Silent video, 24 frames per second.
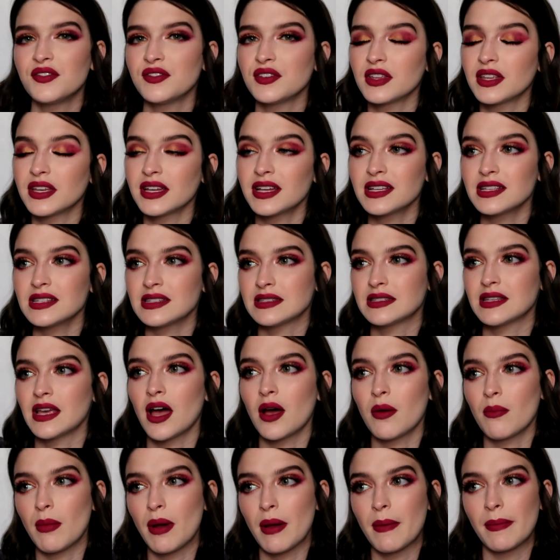I feel like it
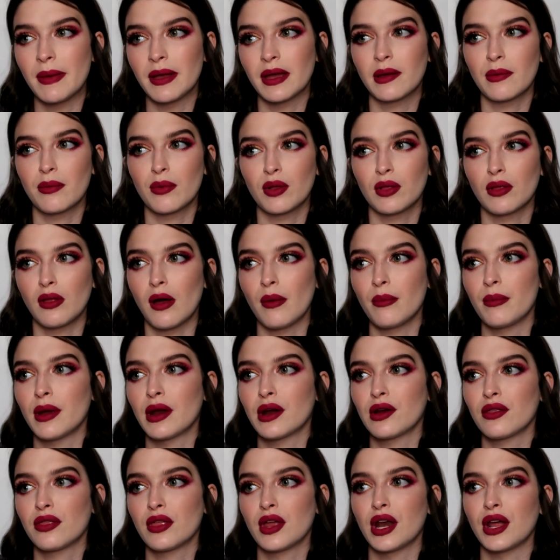set my makeup a lot
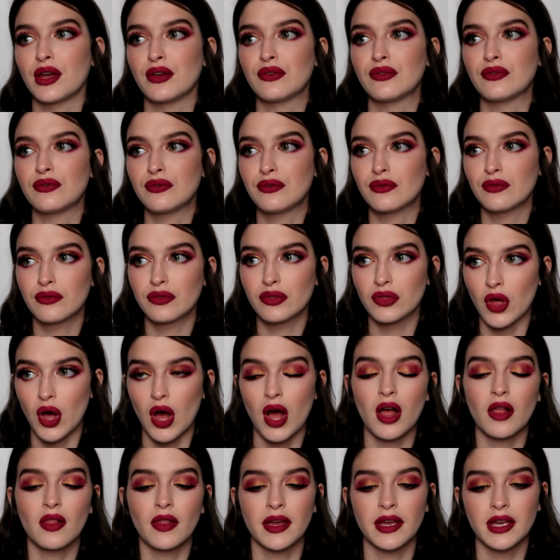better than I
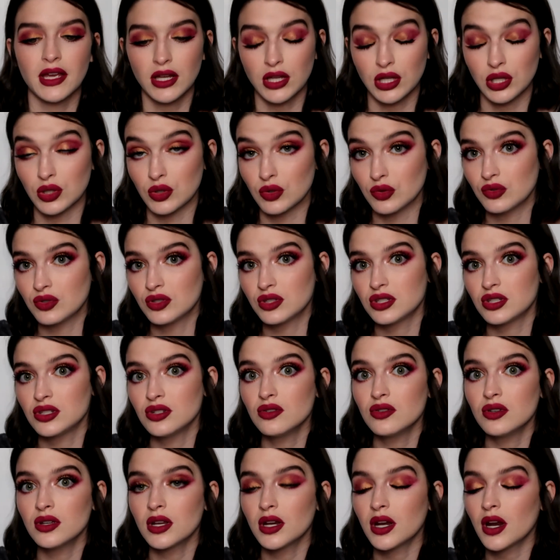thought like it used
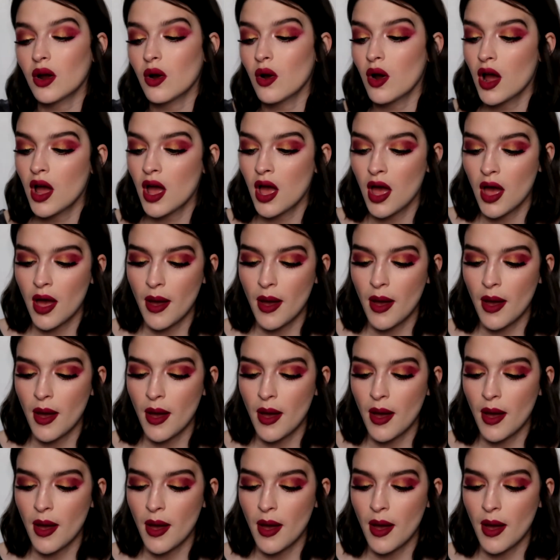to, you know?